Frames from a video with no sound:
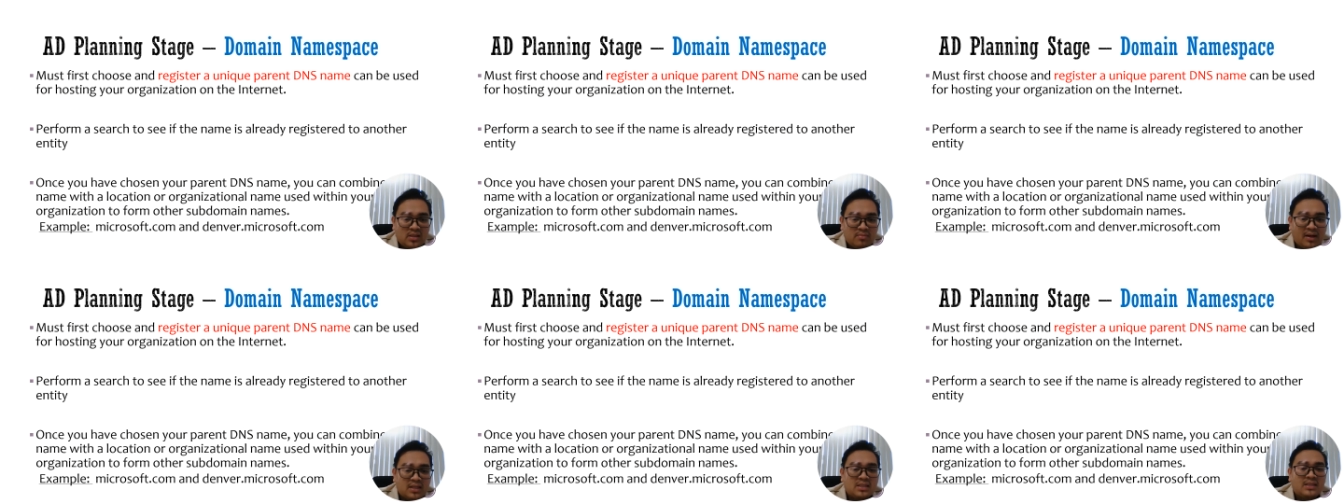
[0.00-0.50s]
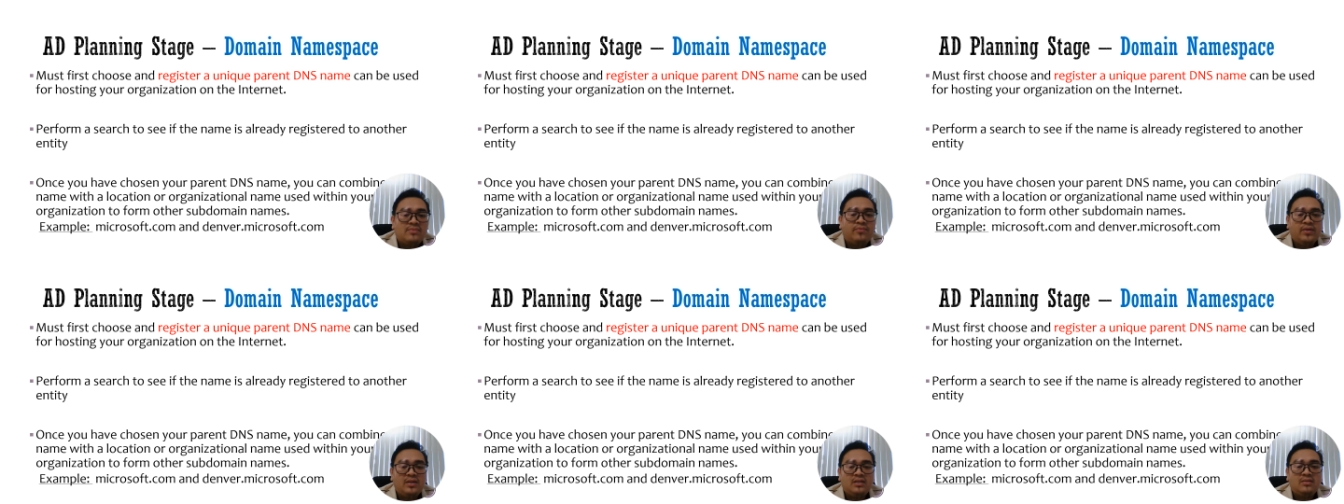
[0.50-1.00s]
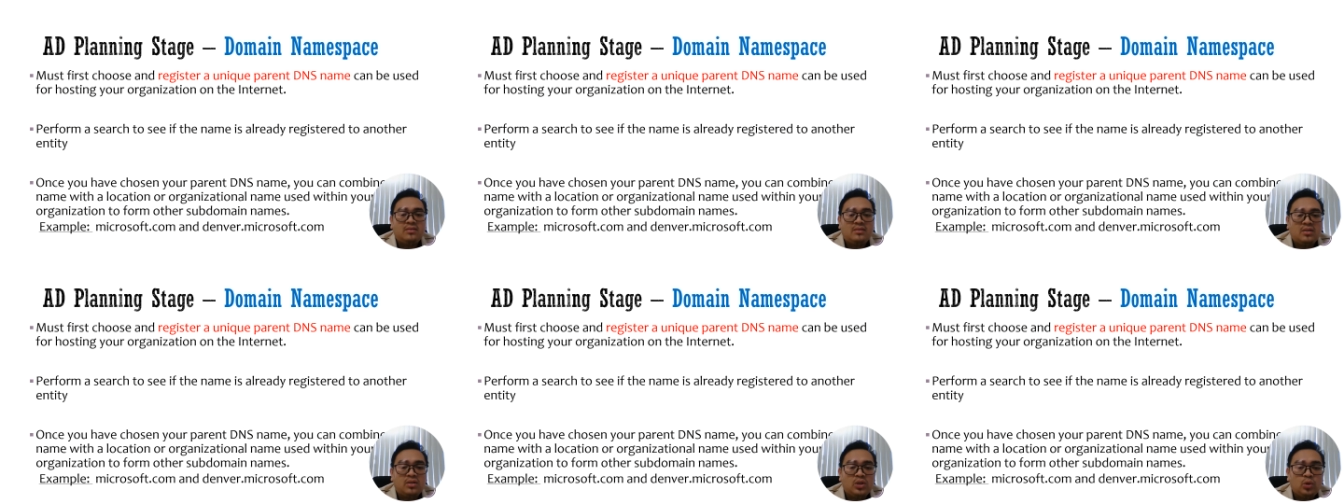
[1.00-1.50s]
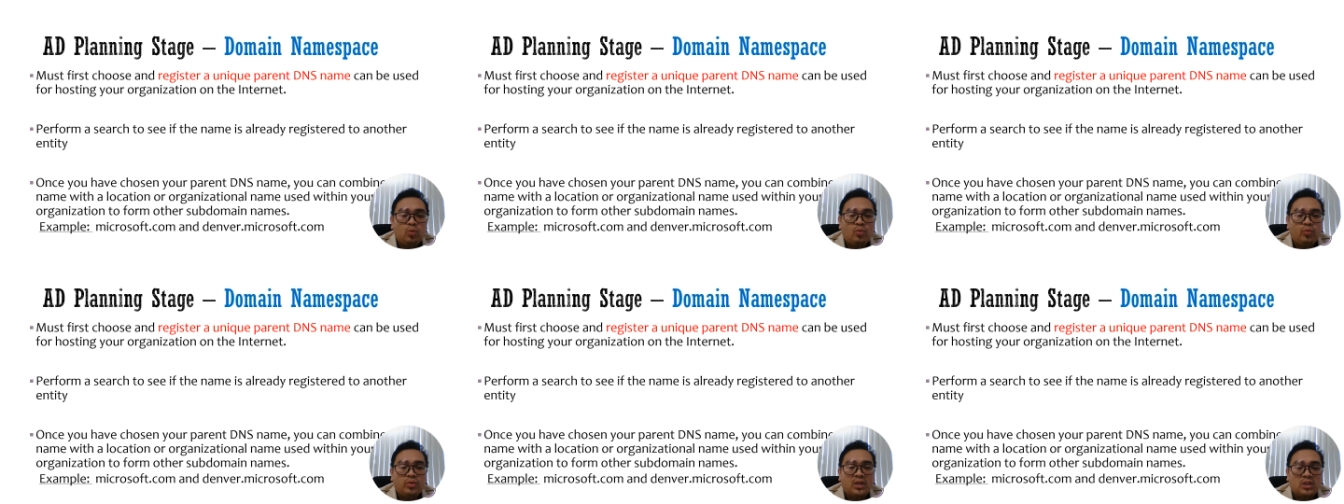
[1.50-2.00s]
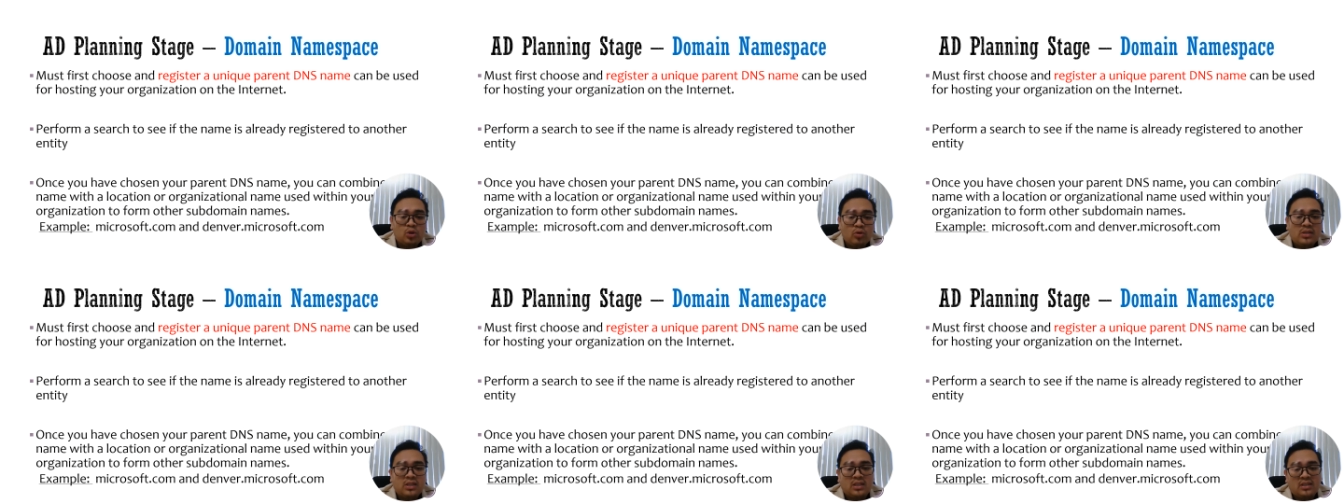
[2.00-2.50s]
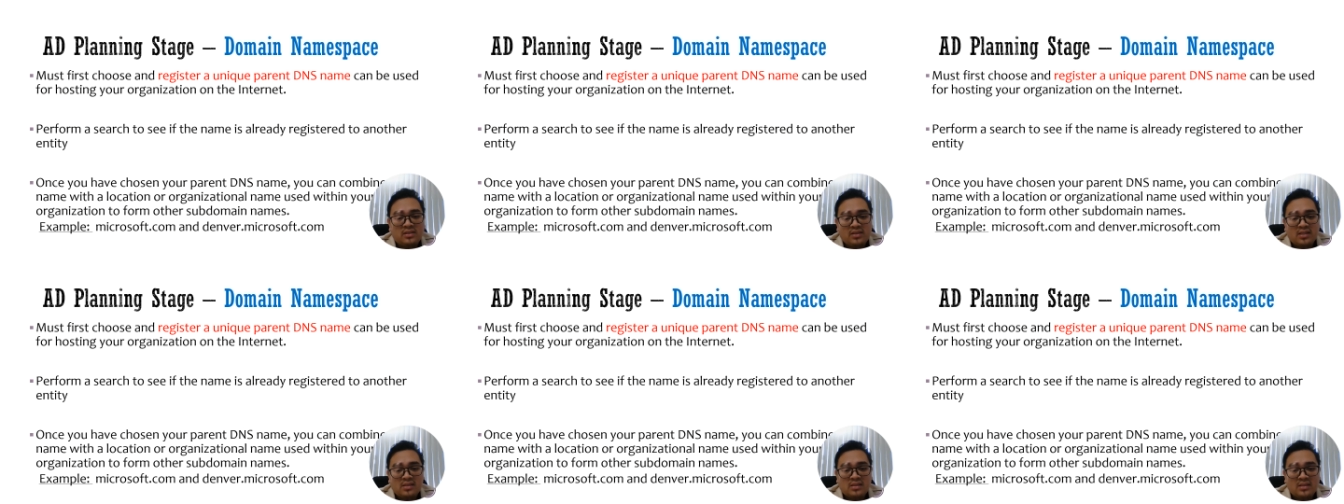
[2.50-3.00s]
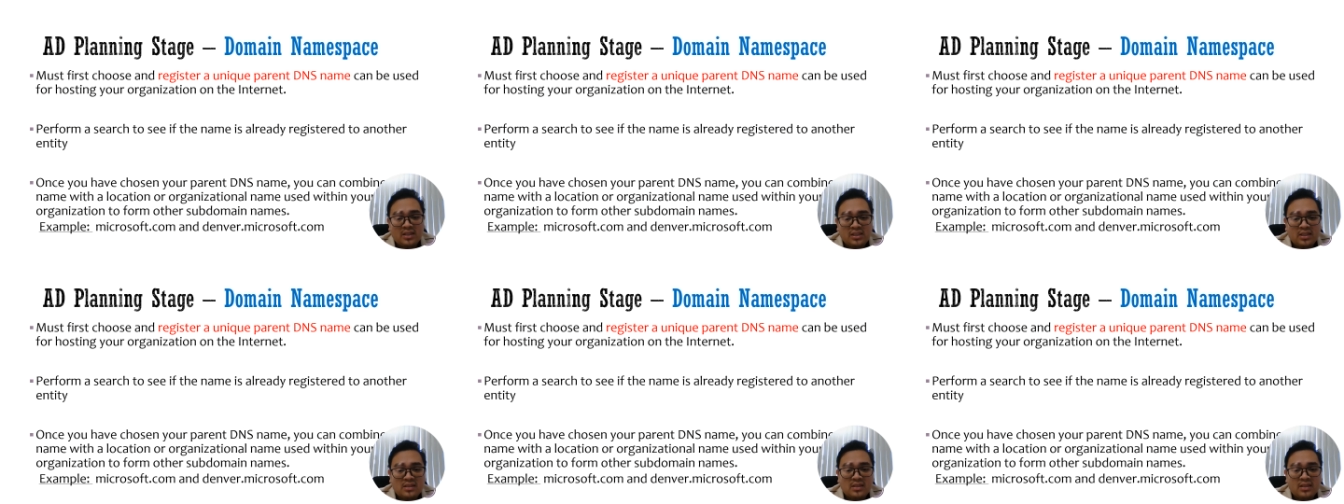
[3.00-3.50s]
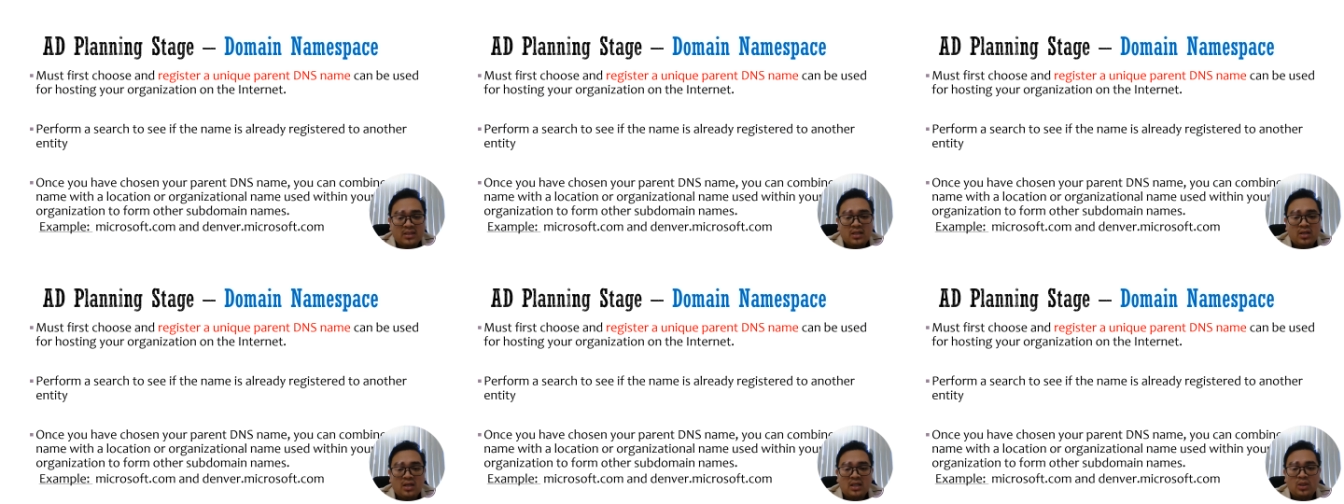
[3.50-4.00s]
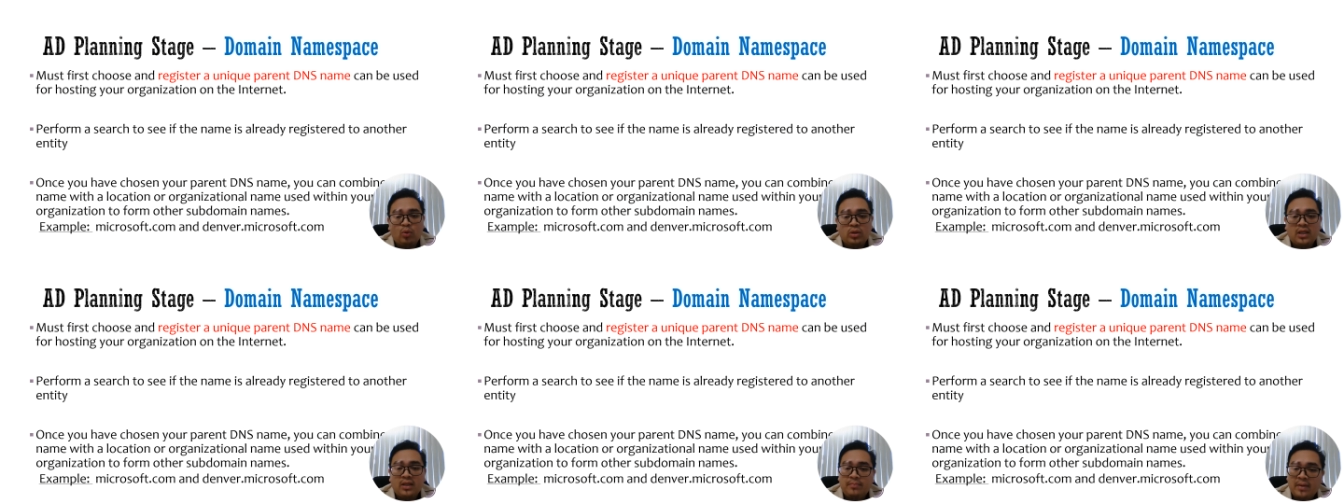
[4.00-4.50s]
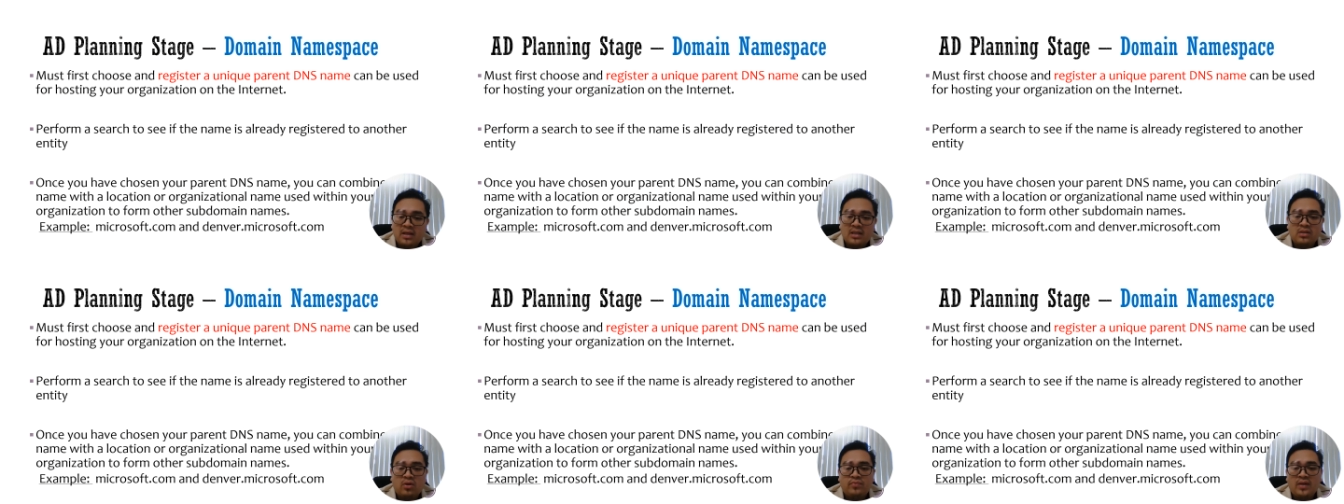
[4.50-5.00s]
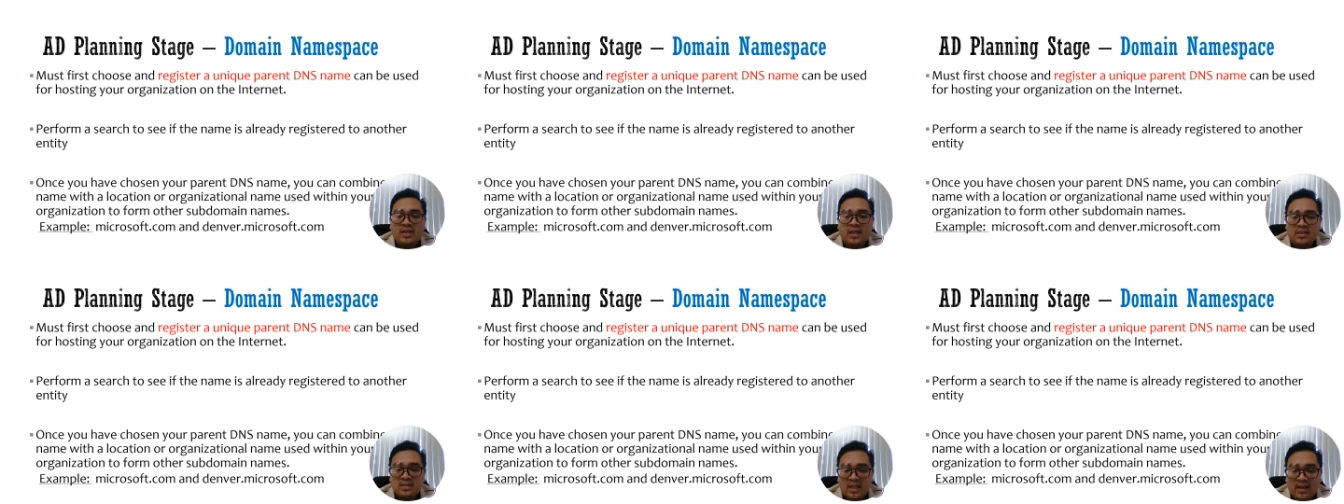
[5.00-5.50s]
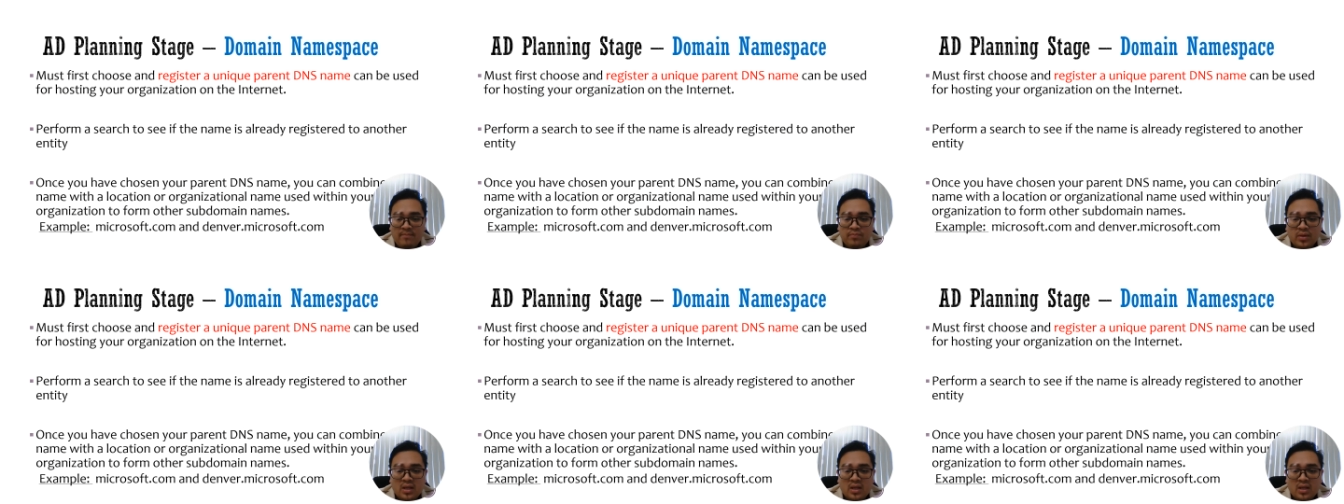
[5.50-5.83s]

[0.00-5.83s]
must first you choose the register a unique parents of the NS name